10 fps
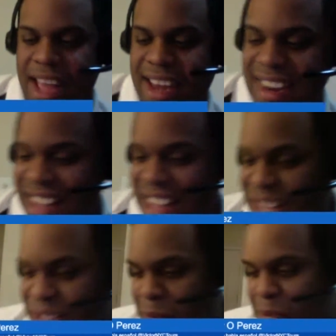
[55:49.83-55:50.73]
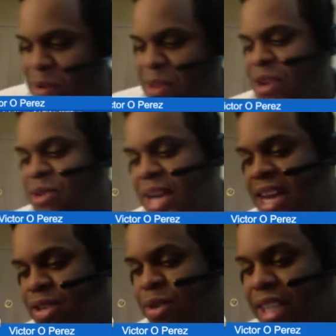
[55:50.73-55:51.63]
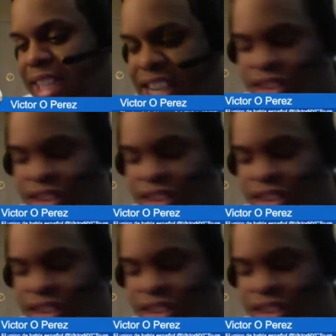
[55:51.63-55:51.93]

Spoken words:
go with that. So, moving with the news, guys.